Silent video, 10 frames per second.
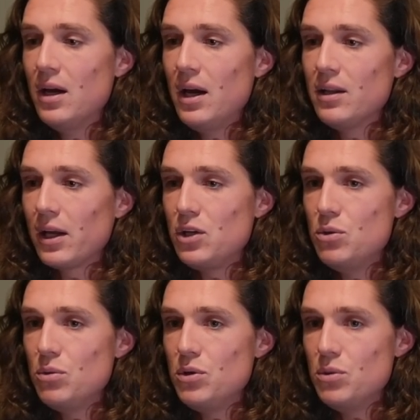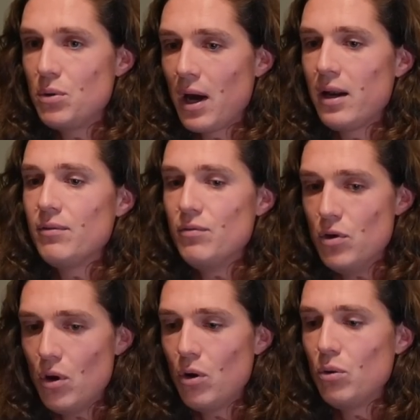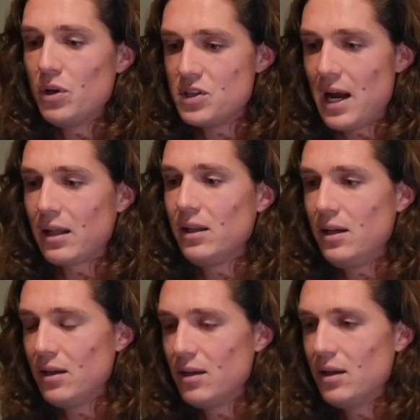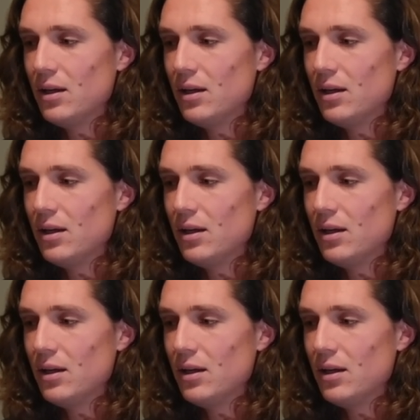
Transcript: and like you, you kind of know exactly